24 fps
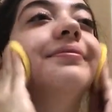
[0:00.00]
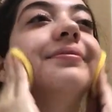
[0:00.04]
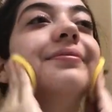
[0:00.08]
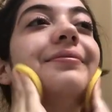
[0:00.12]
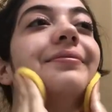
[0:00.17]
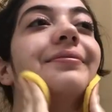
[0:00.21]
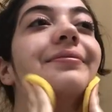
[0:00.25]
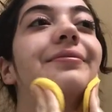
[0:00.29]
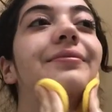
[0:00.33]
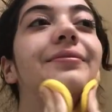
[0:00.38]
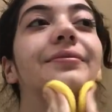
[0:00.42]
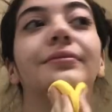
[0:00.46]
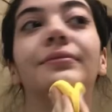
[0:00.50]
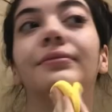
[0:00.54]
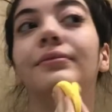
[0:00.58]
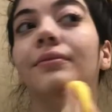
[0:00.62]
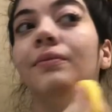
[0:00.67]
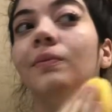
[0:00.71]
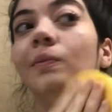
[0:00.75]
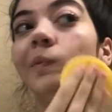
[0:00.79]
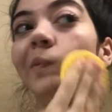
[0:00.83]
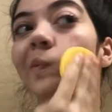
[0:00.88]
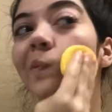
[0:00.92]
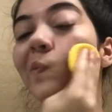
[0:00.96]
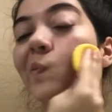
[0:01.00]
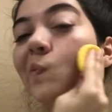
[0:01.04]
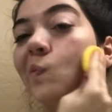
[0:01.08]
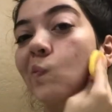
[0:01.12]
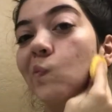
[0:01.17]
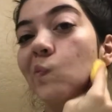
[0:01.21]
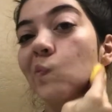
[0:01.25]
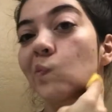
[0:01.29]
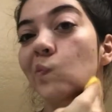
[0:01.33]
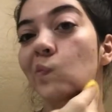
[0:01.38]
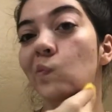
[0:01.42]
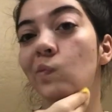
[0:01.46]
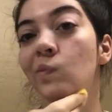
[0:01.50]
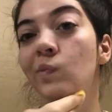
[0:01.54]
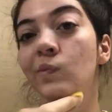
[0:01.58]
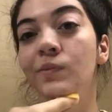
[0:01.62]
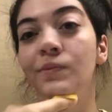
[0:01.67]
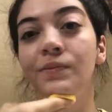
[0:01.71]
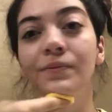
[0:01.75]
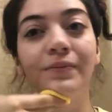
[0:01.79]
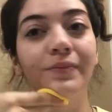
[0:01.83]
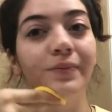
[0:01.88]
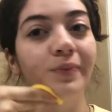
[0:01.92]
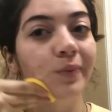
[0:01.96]

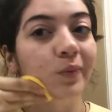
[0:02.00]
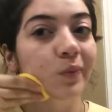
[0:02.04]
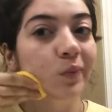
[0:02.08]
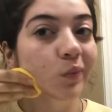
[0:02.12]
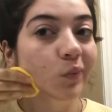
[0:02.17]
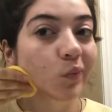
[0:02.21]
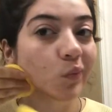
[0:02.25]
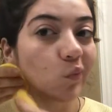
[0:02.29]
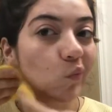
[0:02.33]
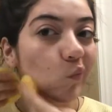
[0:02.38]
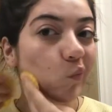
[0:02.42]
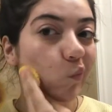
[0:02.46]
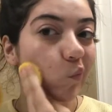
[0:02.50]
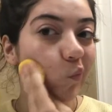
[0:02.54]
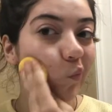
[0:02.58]
No one is speaking in this clip.